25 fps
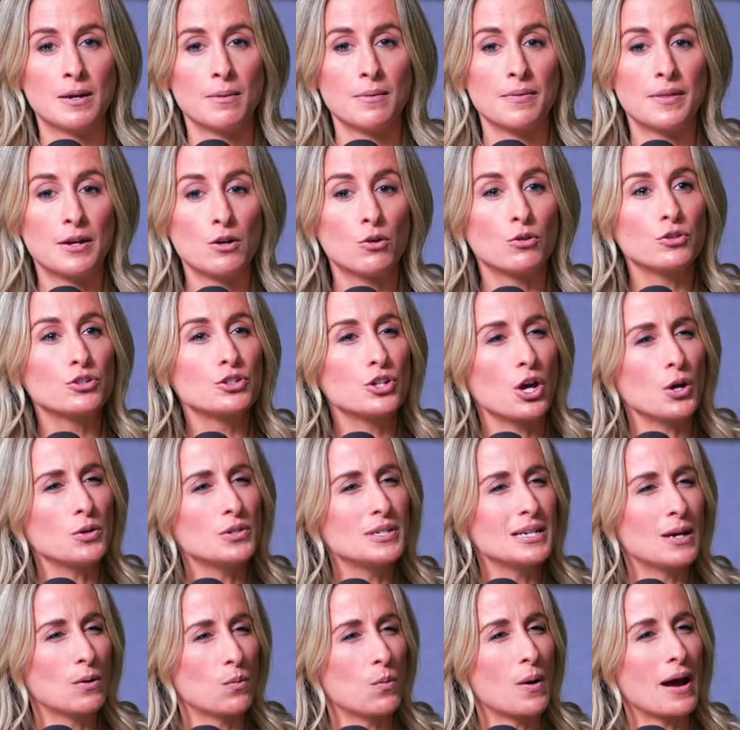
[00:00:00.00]
And they're not
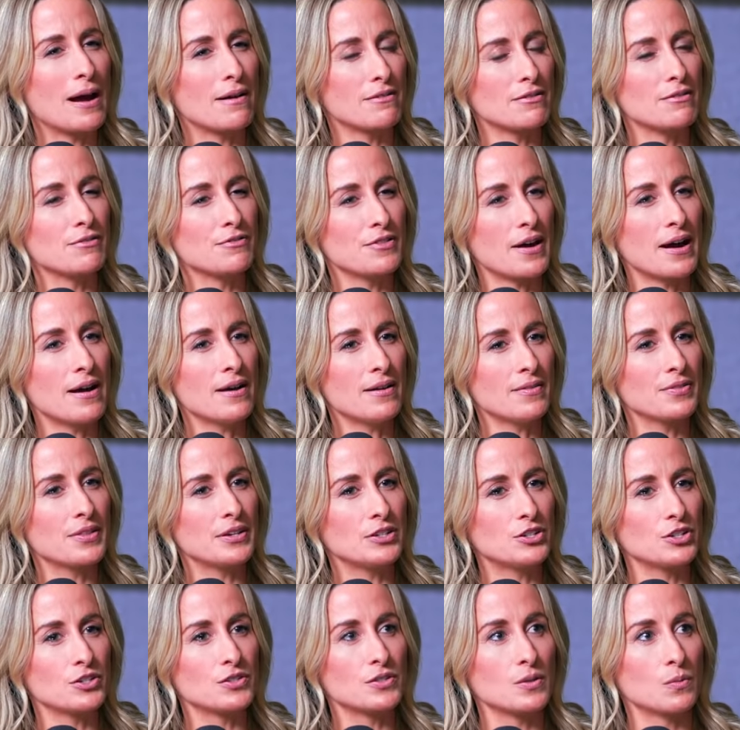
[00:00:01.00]
totally aware of that.
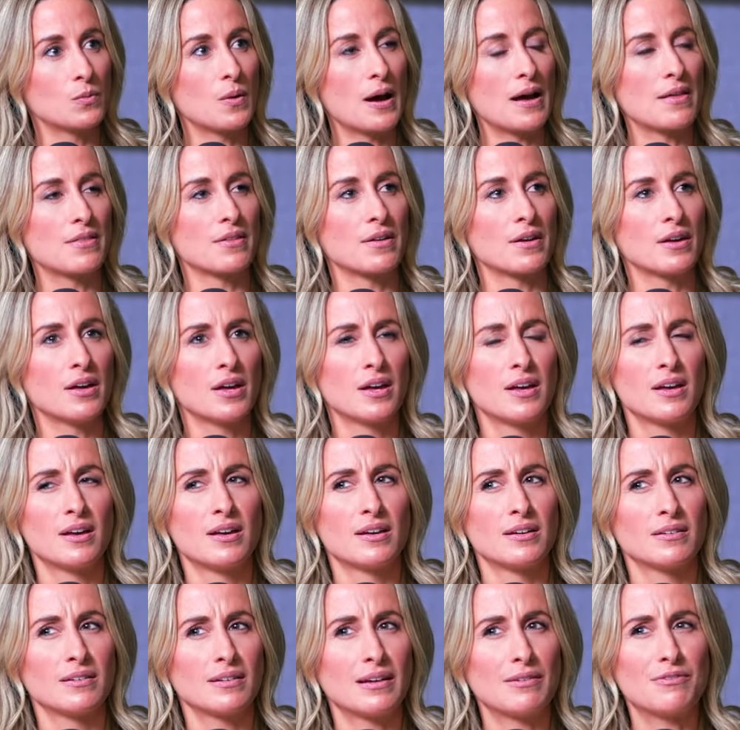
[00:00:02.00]
They're just aware that
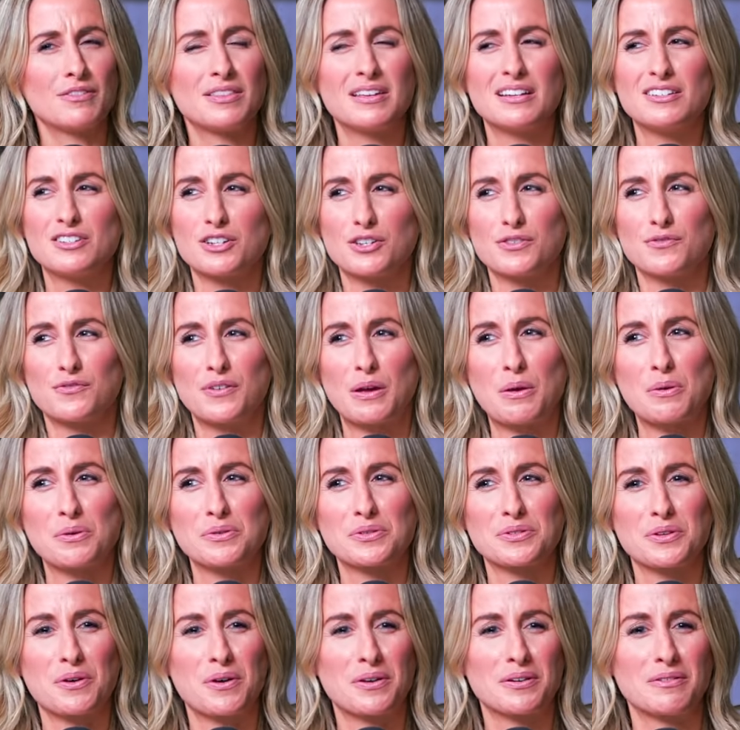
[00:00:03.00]
everything just
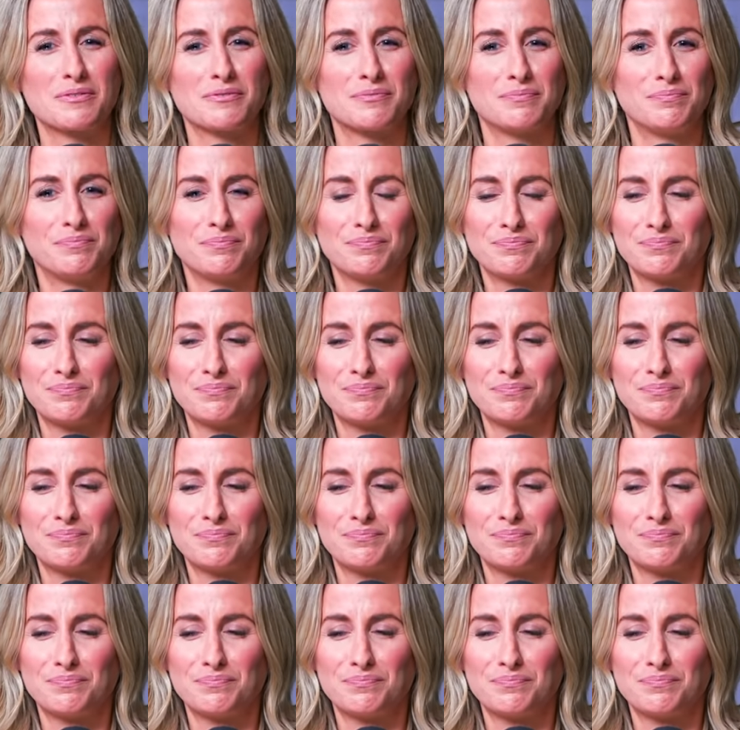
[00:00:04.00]
feels kind of